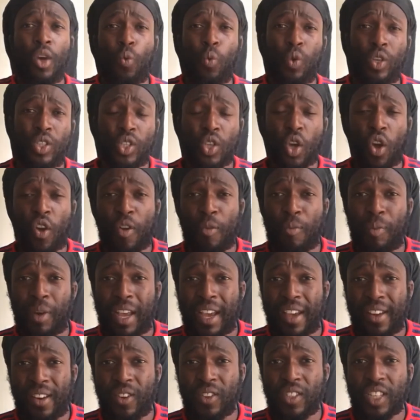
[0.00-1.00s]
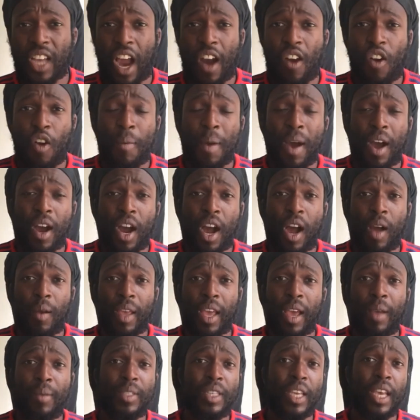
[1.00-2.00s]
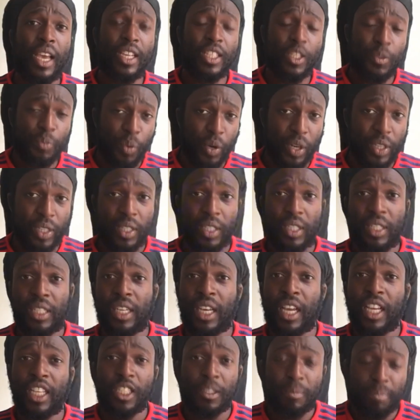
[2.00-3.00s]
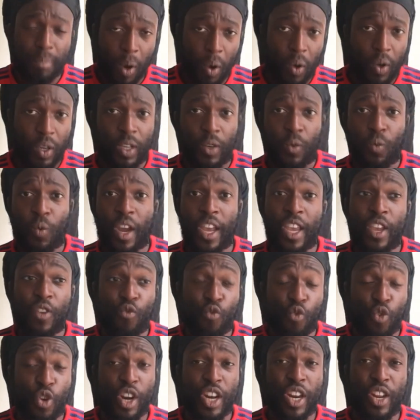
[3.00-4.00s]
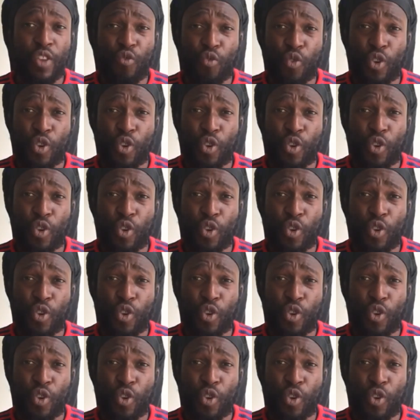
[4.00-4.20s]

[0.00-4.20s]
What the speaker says: We saw him play in those Carabao Cup games against Preston, against Bolton, where he really,